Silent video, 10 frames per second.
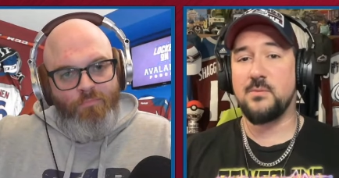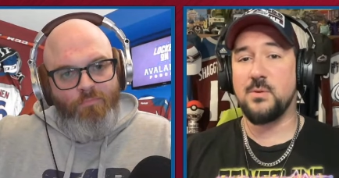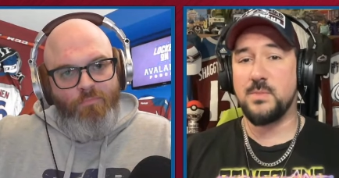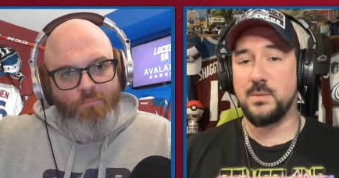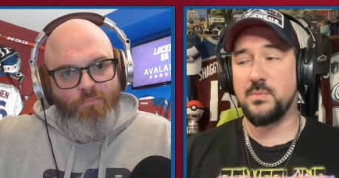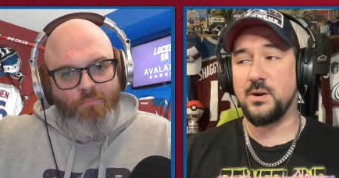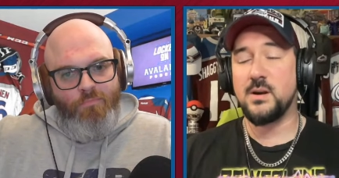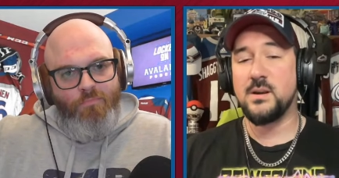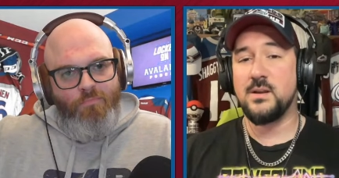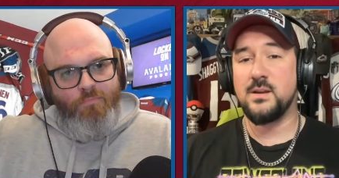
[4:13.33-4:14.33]
Speaker 1: I
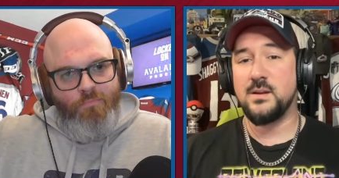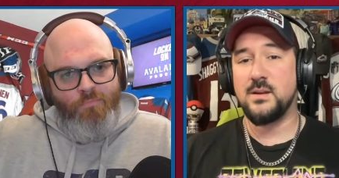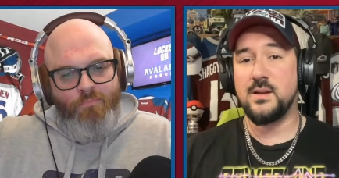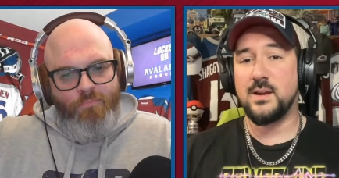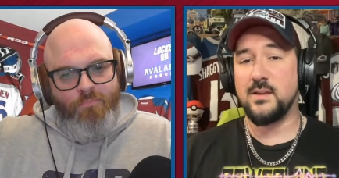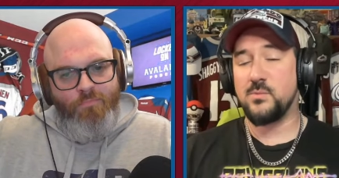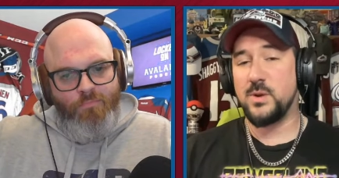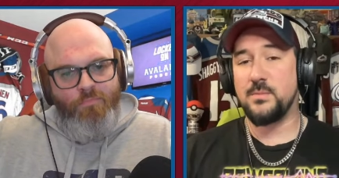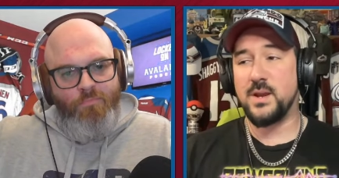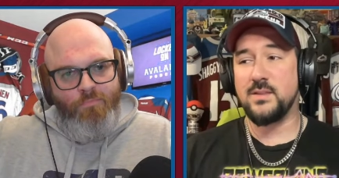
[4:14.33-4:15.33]
remember against
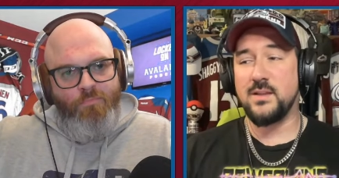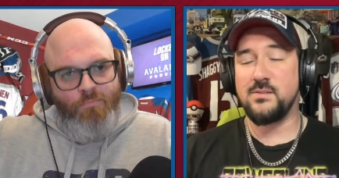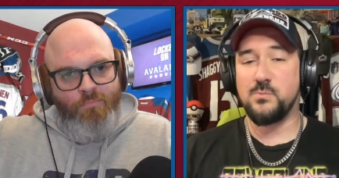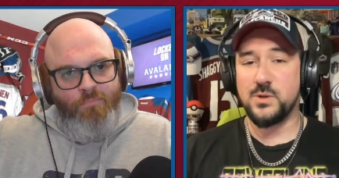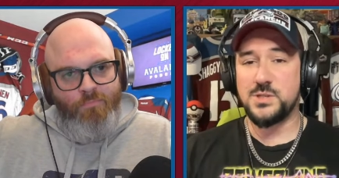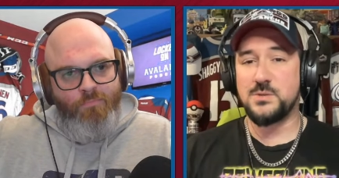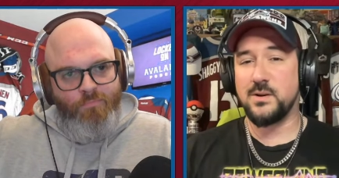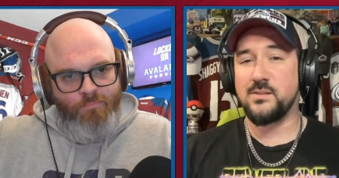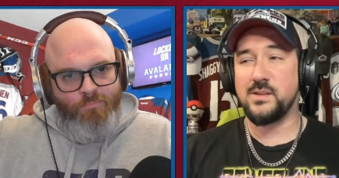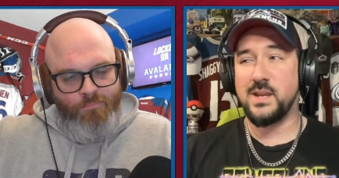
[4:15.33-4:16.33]
Winnipeg. That's what you
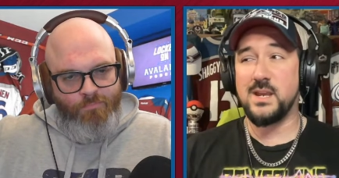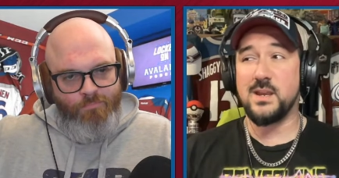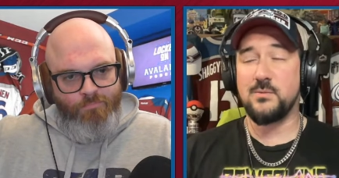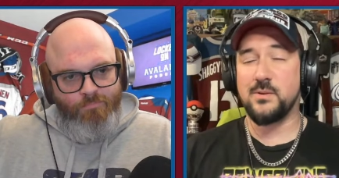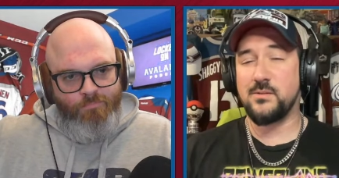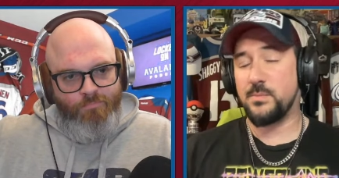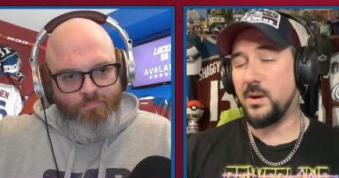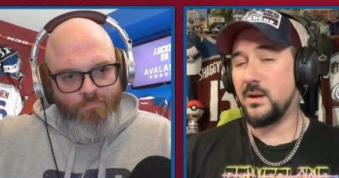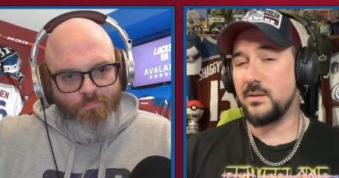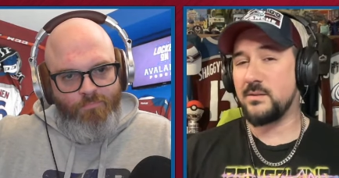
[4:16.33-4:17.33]
want to see in a
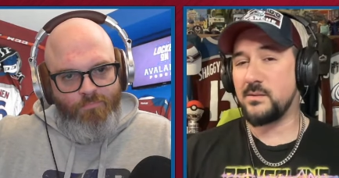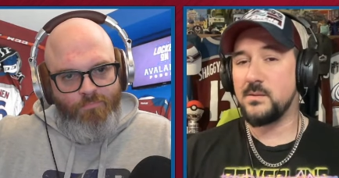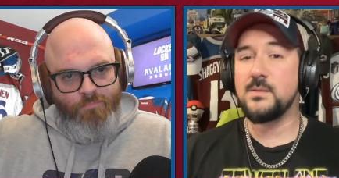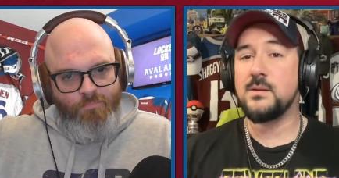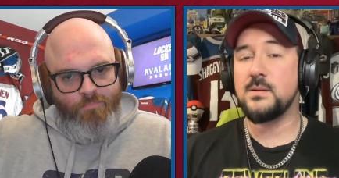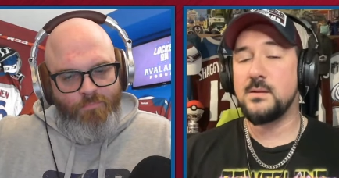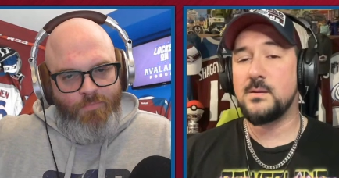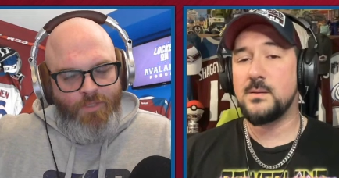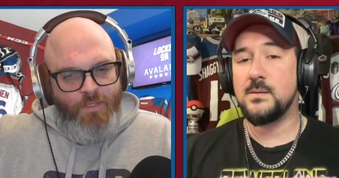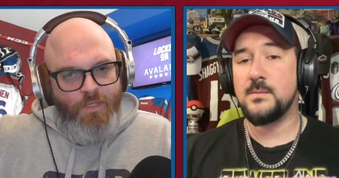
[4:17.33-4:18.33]
response.
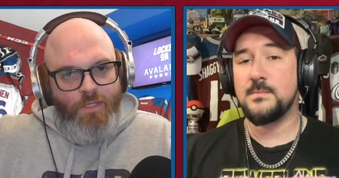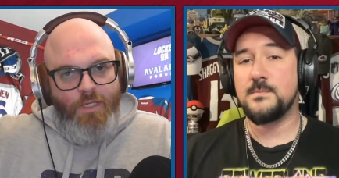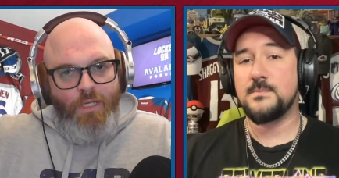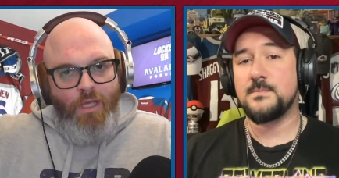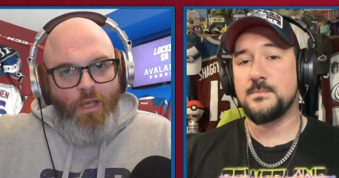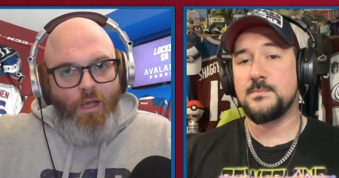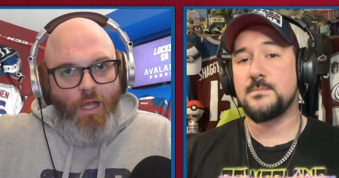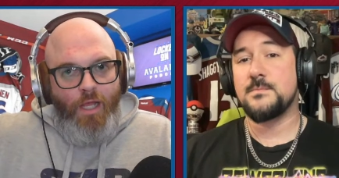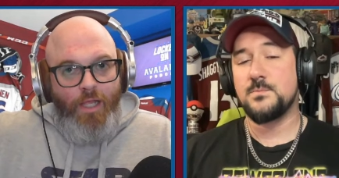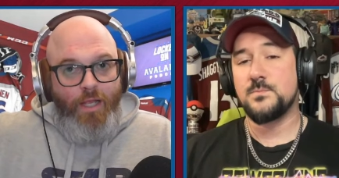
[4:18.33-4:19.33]

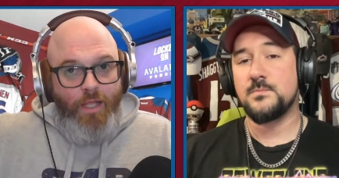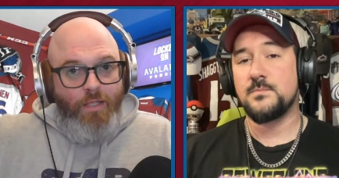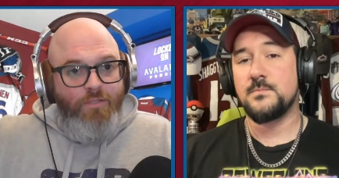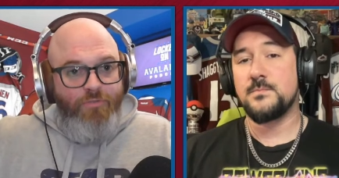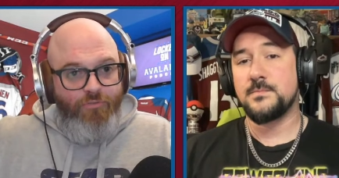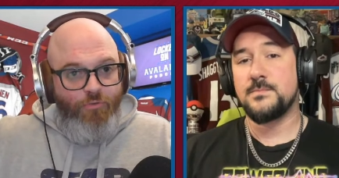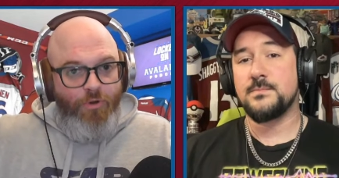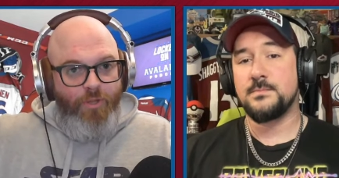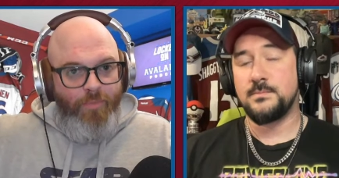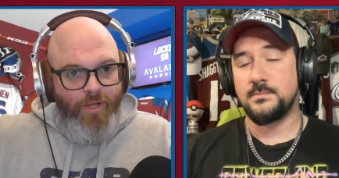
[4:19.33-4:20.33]
Speaker 2: Uh, it is for
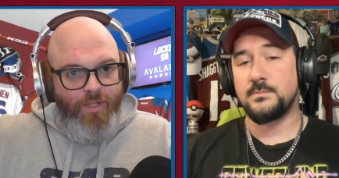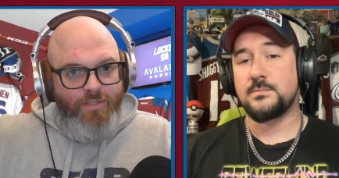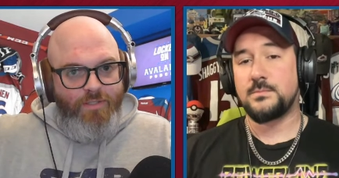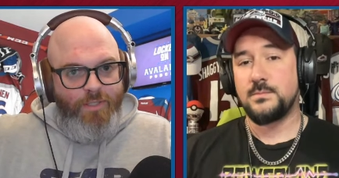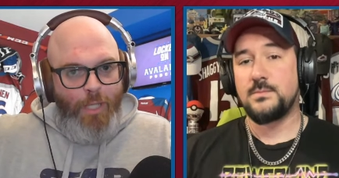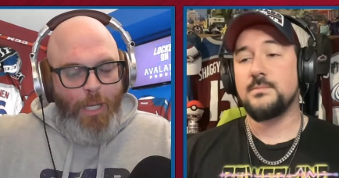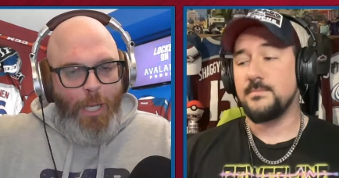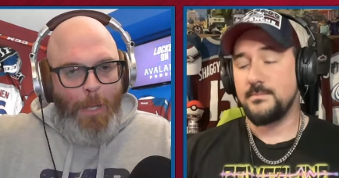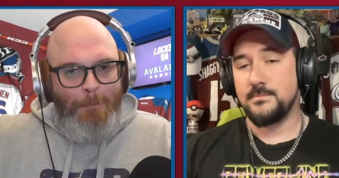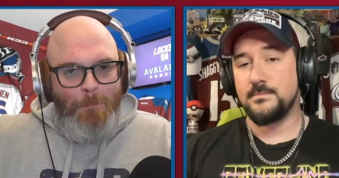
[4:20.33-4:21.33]
40 minutes.
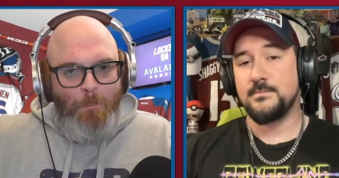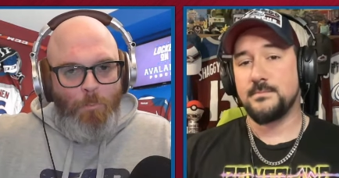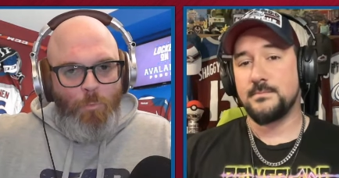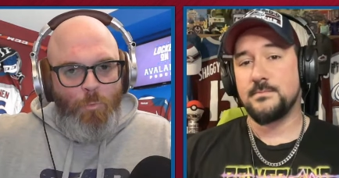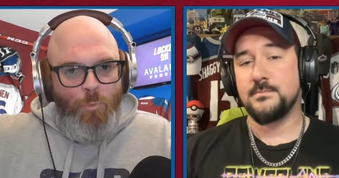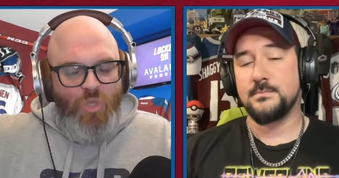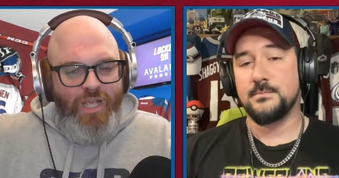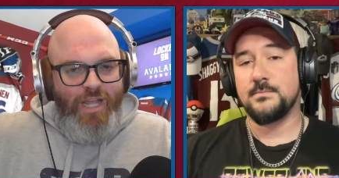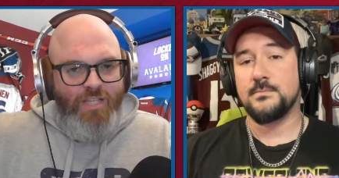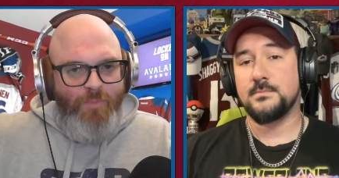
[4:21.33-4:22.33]
Um,
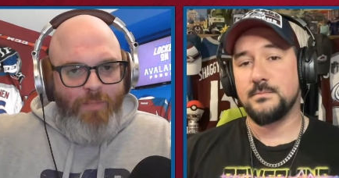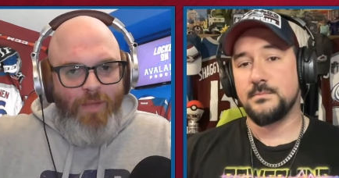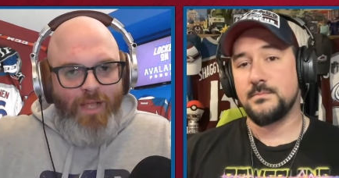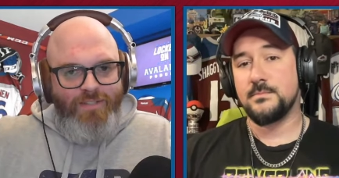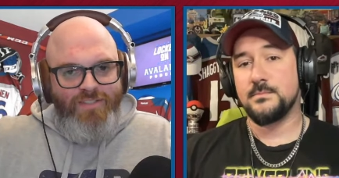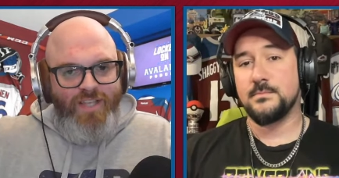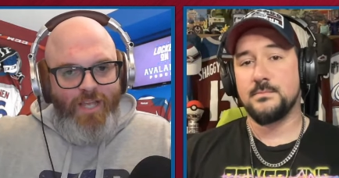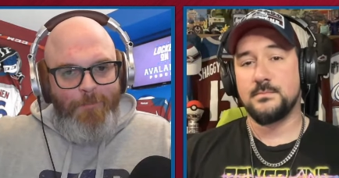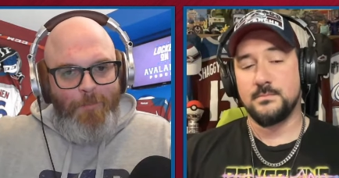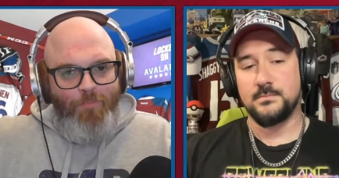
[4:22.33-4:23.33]
and has my
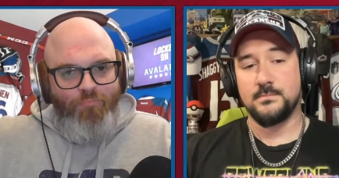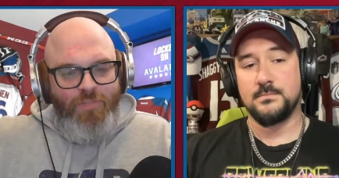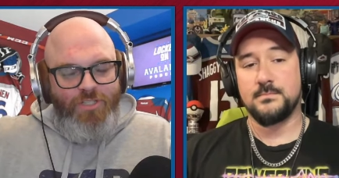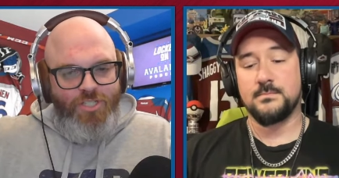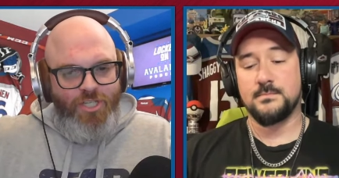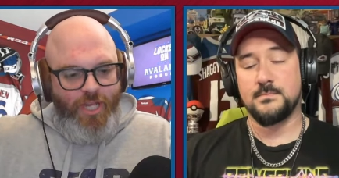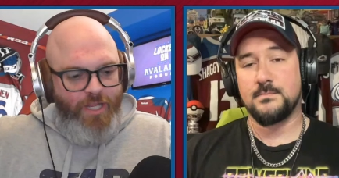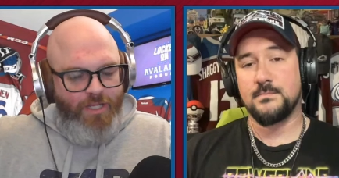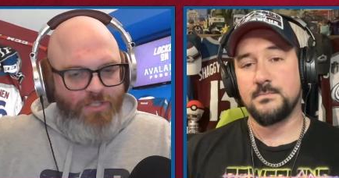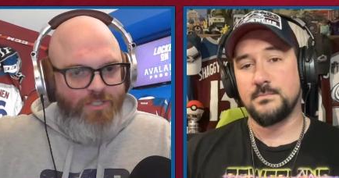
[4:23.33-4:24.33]
mindset
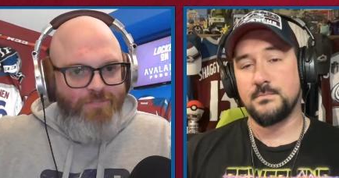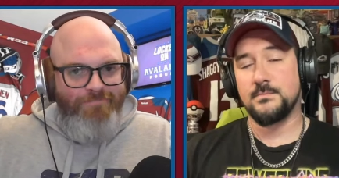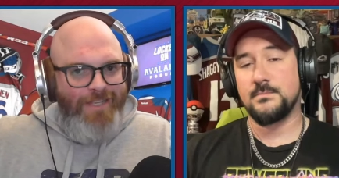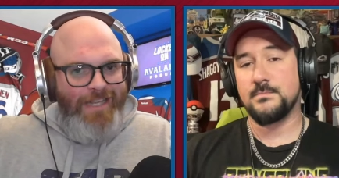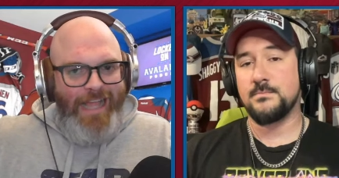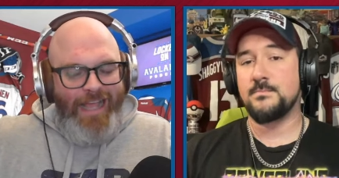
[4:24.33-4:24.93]
changed? It